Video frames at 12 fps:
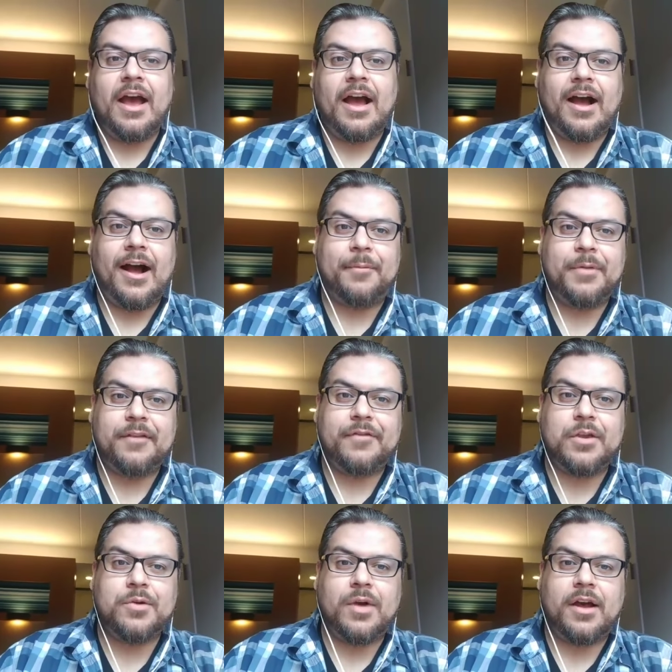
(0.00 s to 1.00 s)
Uh, but if
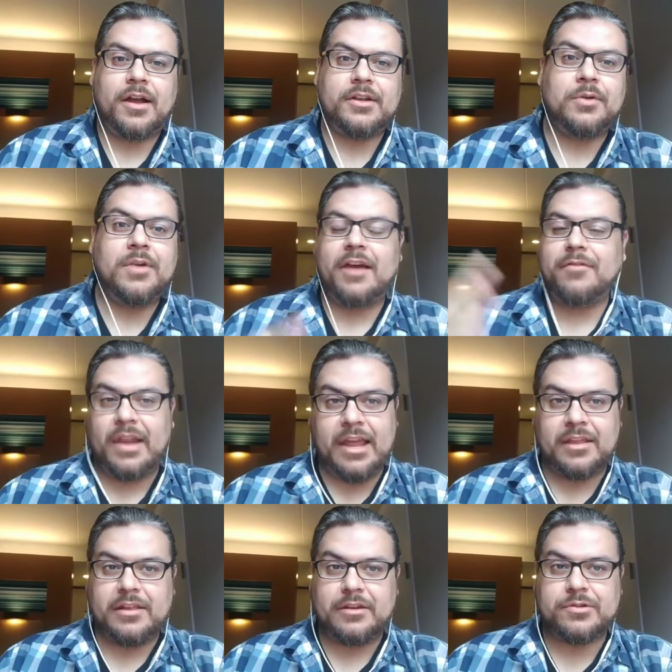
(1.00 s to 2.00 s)
you uh, don't have a
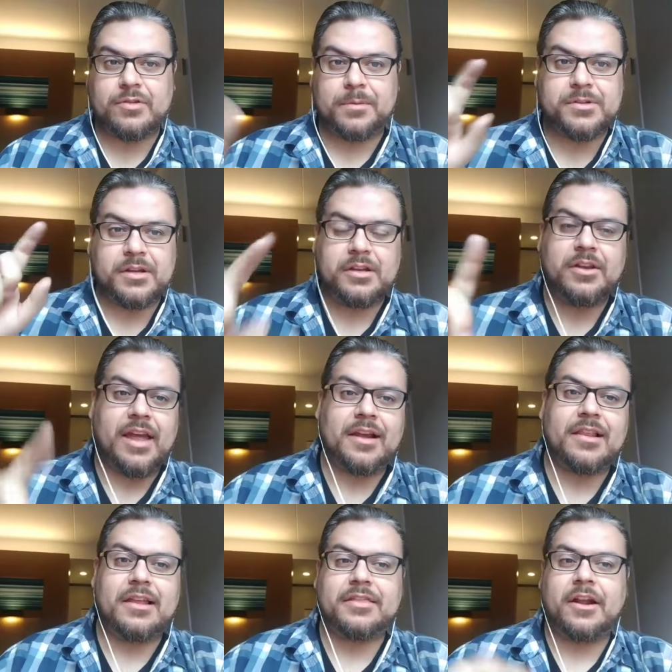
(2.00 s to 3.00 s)
link in the description, you can't
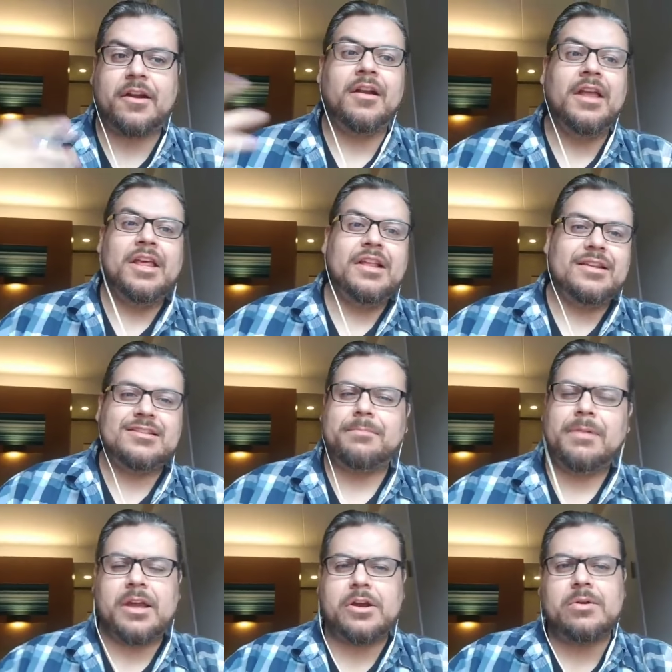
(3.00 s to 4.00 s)
click there, then
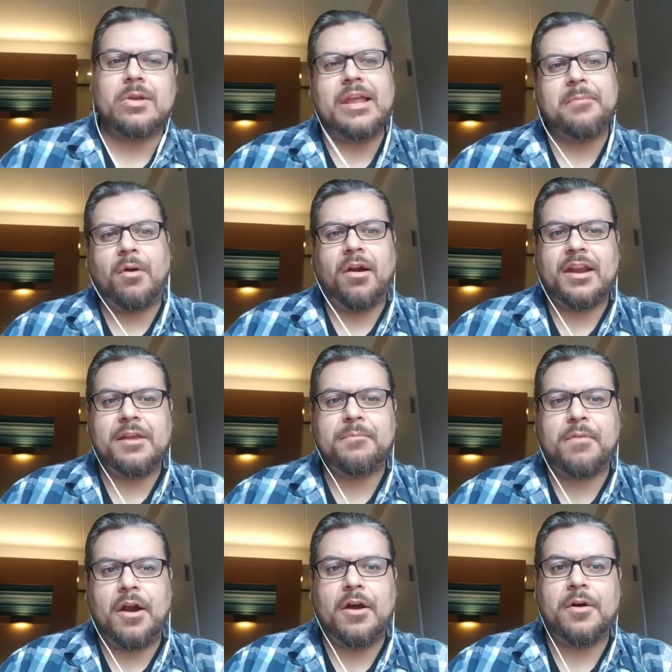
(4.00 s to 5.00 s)
simply go to Elite Marketing
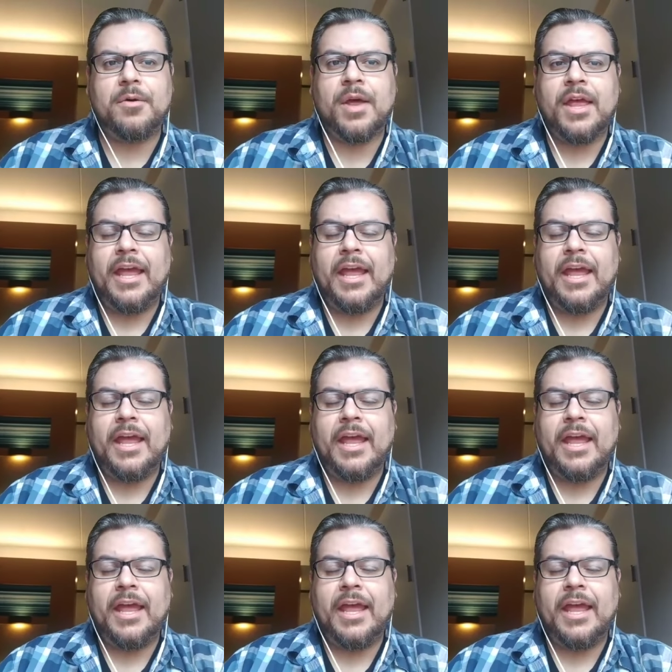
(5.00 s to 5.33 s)
Pro.